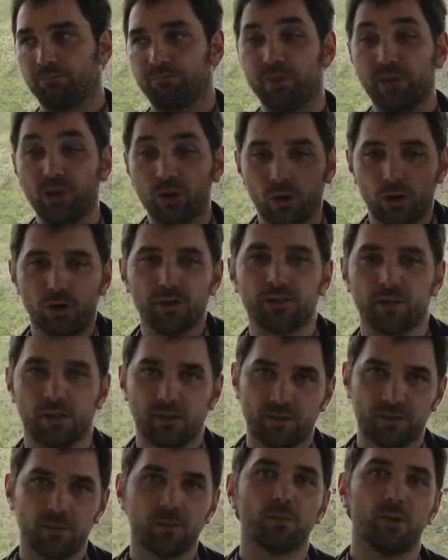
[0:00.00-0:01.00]
because
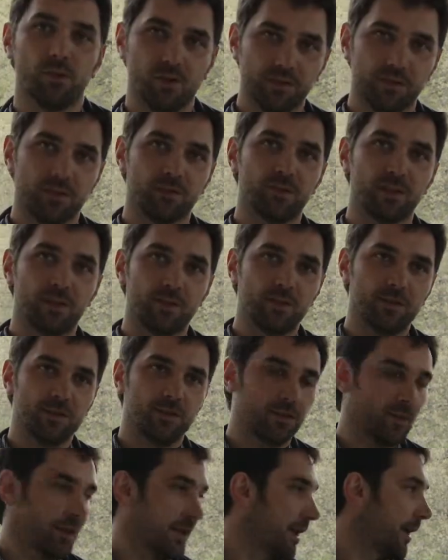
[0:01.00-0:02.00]
also most of
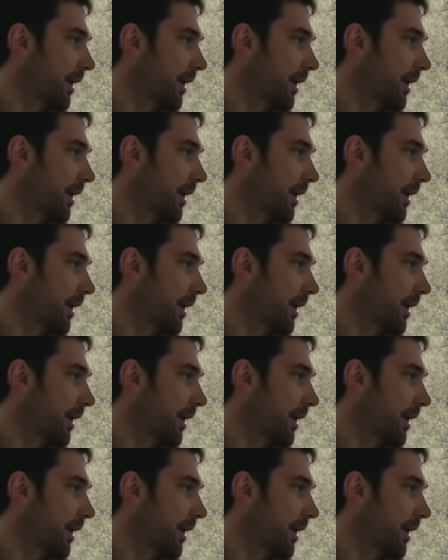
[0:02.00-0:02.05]
these